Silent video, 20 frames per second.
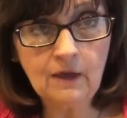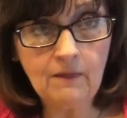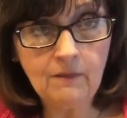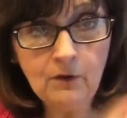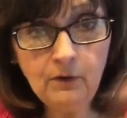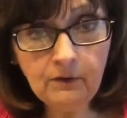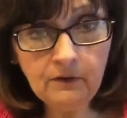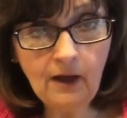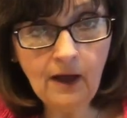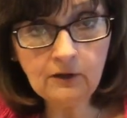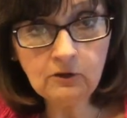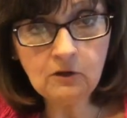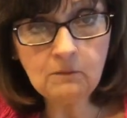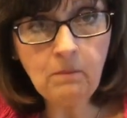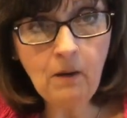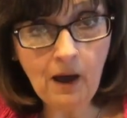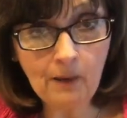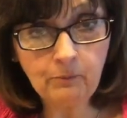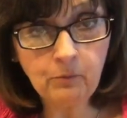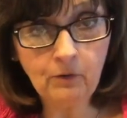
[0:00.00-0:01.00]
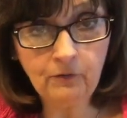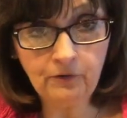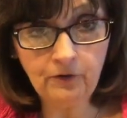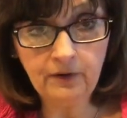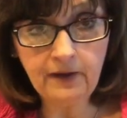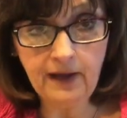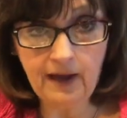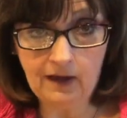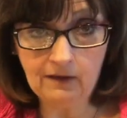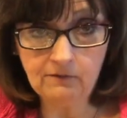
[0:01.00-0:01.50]
and they're going to actually pop off your
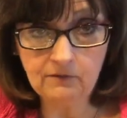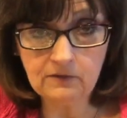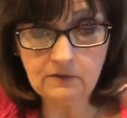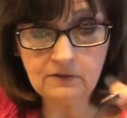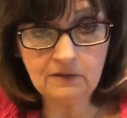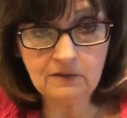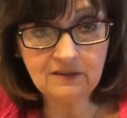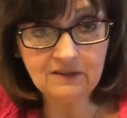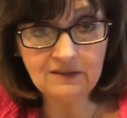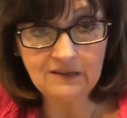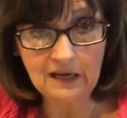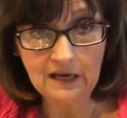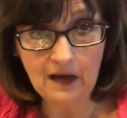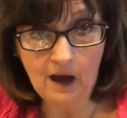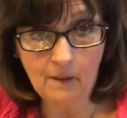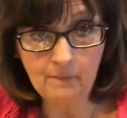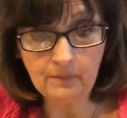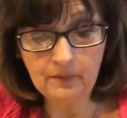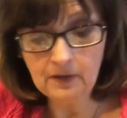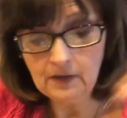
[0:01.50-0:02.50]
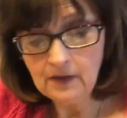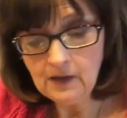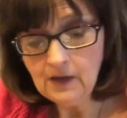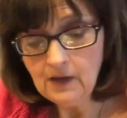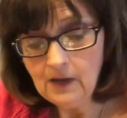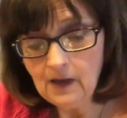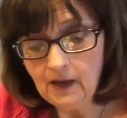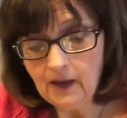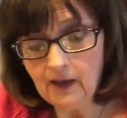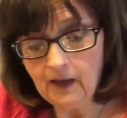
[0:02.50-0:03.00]
canvas and stick up.
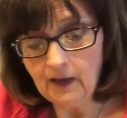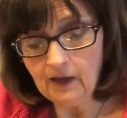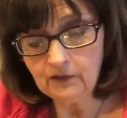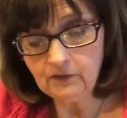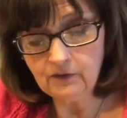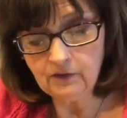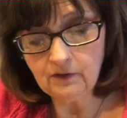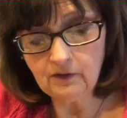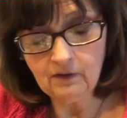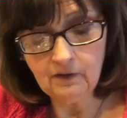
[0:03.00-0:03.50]
And